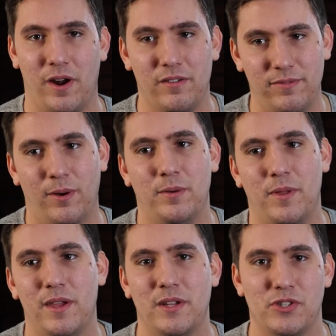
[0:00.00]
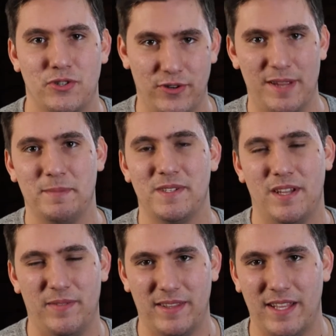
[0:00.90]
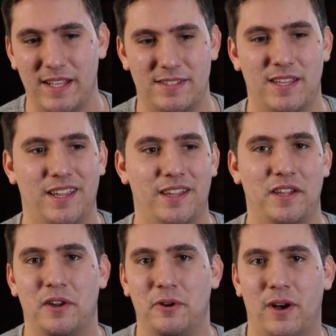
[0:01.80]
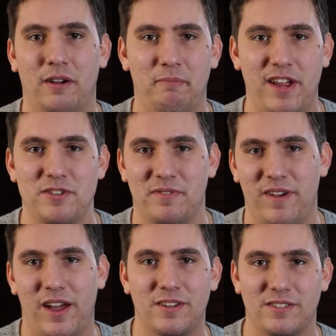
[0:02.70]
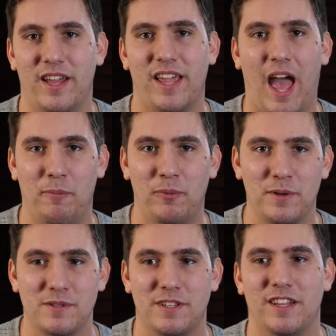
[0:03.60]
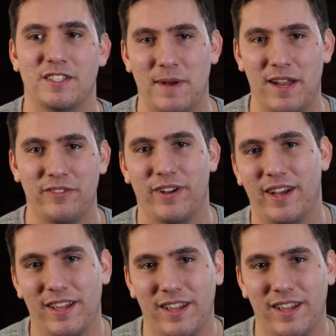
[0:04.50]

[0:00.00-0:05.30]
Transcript: on a phone that you can stream and stuff like that, seeing it on major providers like Apple Music and Spotify,